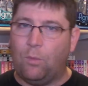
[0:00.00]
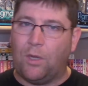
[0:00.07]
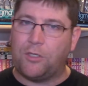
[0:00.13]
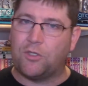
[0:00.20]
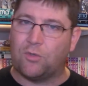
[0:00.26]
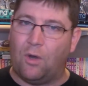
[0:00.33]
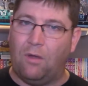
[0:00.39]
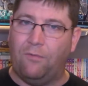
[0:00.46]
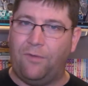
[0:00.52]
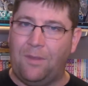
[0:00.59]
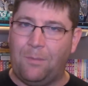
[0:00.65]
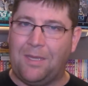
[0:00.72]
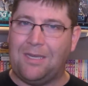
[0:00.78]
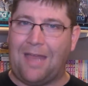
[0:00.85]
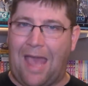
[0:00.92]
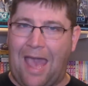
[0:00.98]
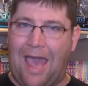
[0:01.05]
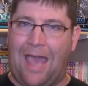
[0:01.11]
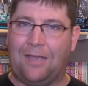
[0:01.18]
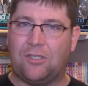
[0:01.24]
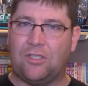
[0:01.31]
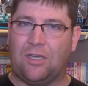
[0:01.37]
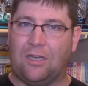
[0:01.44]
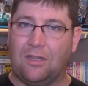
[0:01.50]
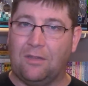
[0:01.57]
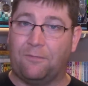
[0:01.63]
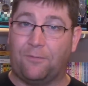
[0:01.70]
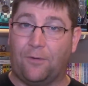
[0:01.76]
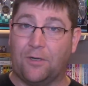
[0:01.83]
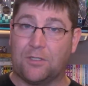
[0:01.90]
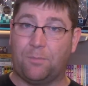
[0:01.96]
what drove him into action in the
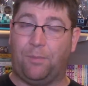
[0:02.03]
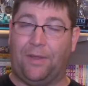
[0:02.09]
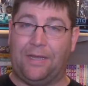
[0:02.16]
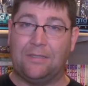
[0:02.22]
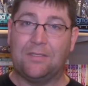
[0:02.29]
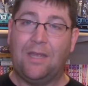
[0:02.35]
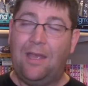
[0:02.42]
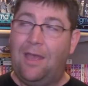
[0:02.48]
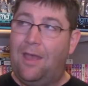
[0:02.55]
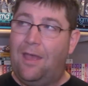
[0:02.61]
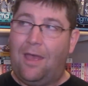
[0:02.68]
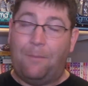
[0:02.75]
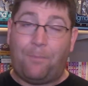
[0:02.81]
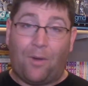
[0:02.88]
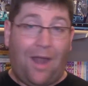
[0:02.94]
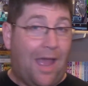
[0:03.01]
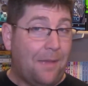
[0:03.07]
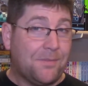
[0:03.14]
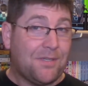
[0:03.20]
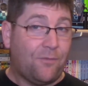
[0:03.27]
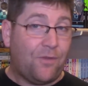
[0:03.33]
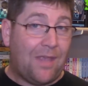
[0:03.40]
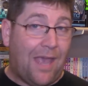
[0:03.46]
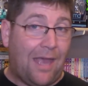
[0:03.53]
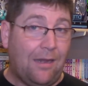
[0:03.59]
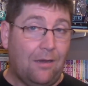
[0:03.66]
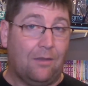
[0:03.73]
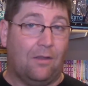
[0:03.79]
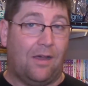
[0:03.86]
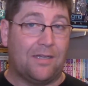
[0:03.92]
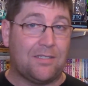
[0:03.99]
first place. And perhaps if he
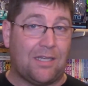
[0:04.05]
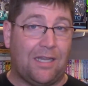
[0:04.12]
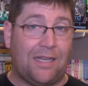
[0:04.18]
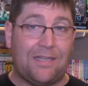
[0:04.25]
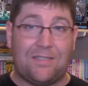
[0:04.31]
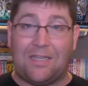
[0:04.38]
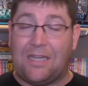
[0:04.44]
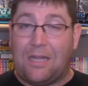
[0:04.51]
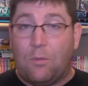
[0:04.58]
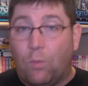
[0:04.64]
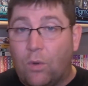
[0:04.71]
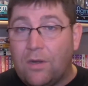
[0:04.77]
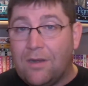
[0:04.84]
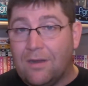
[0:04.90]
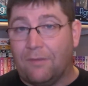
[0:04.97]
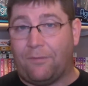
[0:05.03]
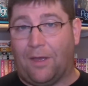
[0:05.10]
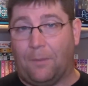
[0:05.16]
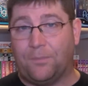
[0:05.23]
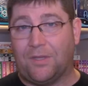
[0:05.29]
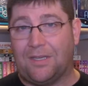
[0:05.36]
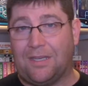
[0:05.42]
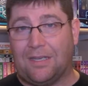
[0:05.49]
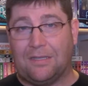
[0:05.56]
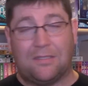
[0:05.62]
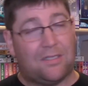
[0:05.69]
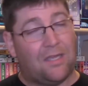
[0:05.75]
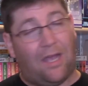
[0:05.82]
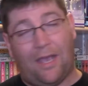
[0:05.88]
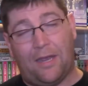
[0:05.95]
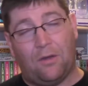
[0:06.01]
hadn't lost Lacie, he wouldn't have helped the
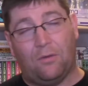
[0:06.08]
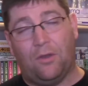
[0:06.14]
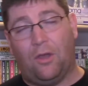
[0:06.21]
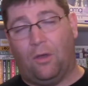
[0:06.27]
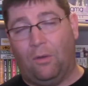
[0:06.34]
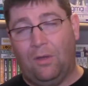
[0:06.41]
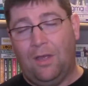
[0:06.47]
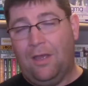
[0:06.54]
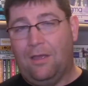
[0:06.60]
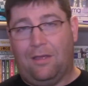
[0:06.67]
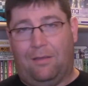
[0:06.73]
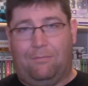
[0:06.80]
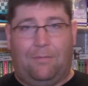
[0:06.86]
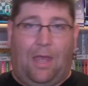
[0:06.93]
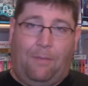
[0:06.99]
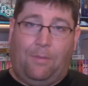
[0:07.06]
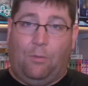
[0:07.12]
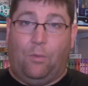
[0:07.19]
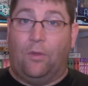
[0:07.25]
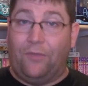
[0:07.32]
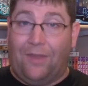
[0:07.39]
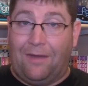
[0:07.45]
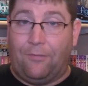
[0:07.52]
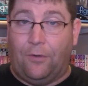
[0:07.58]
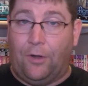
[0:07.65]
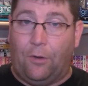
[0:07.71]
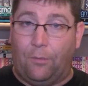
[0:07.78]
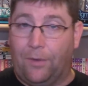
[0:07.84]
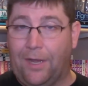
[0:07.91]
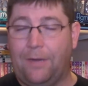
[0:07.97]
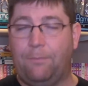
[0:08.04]
kids. I don't know. I mean, we'll never know,
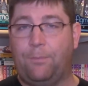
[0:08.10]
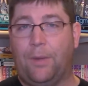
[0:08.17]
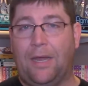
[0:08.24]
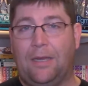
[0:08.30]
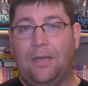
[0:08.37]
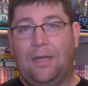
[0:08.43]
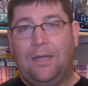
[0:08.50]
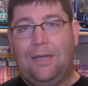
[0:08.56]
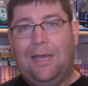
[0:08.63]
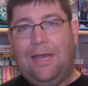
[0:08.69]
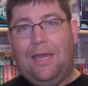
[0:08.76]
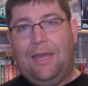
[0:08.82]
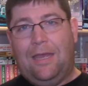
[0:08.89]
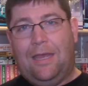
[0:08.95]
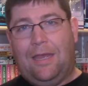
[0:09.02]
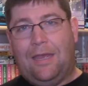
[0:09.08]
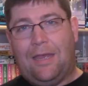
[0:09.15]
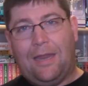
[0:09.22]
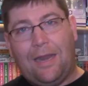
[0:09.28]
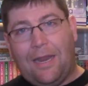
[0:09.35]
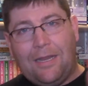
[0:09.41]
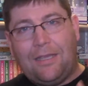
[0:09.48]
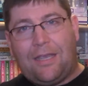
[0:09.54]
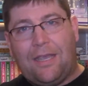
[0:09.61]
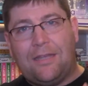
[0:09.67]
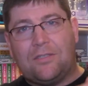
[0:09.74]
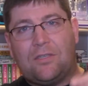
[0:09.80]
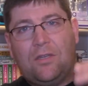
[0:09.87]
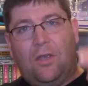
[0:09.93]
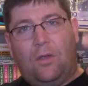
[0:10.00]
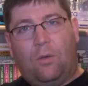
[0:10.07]
right? But in any
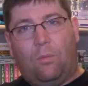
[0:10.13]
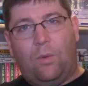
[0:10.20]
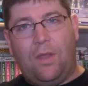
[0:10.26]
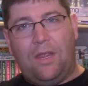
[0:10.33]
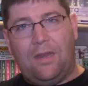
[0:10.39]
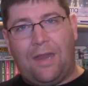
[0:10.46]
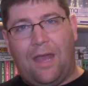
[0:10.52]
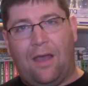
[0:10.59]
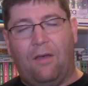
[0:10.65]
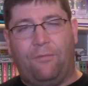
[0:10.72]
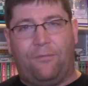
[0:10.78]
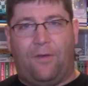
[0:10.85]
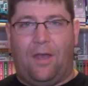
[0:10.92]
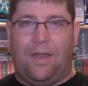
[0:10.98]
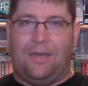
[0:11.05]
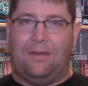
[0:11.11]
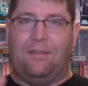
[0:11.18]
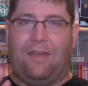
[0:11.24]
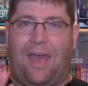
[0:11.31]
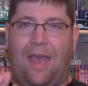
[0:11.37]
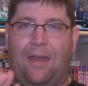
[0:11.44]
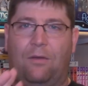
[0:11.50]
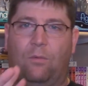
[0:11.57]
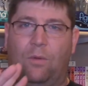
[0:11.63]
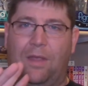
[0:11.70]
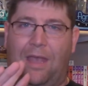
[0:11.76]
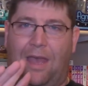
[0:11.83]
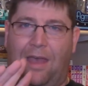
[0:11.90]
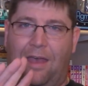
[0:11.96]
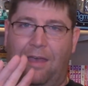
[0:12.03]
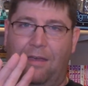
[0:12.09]
case, we now find that we
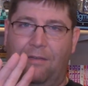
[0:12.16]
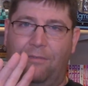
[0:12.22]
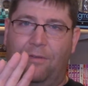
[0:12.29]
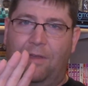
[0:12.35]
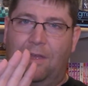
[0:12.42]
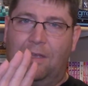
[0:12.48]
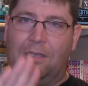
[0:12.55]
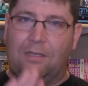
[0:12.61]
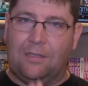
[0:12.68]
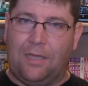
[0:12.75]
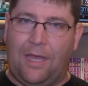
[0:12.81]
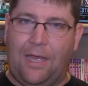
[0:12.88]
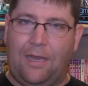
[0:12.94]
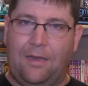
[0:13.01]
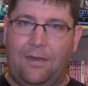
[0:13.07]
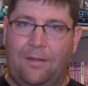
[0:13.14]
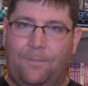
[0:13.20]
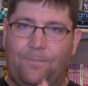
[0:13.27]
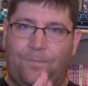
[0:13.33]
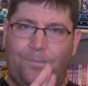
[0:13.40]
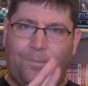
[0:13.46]
have Glenn